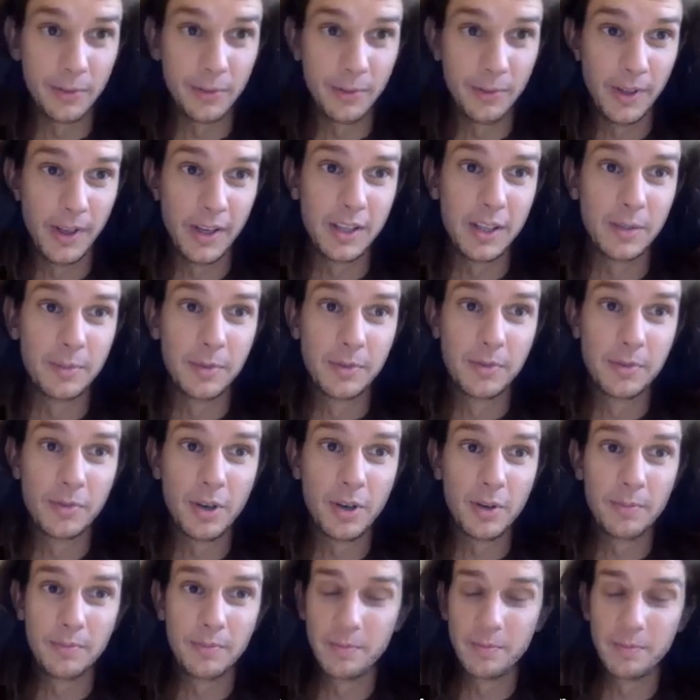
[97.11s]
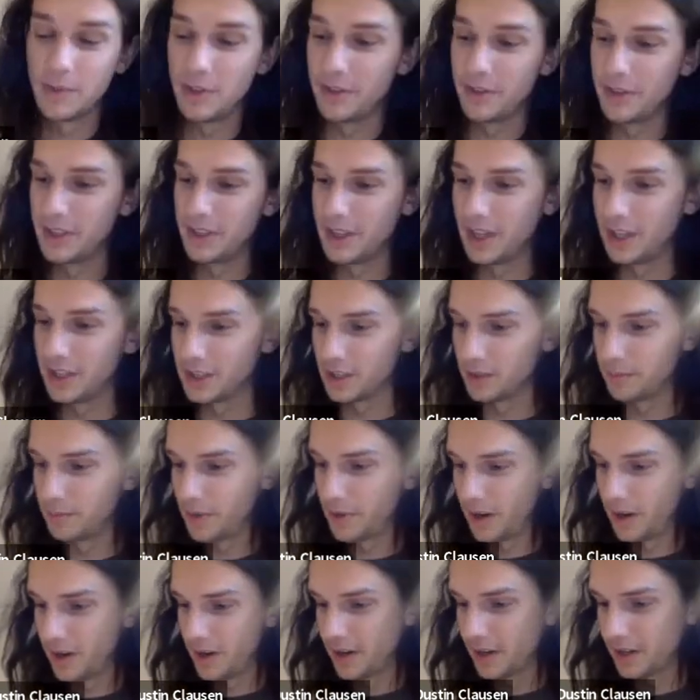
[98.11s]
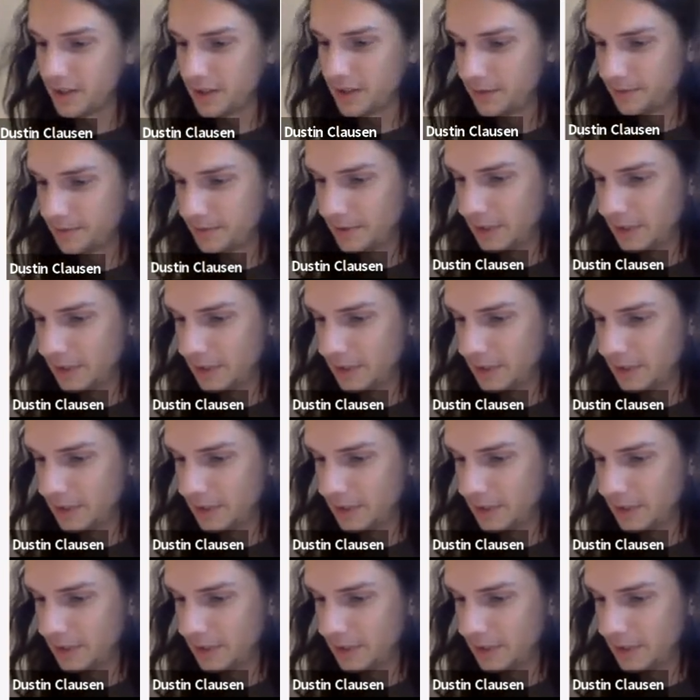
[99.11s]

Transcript: we like to perform called the tensor product.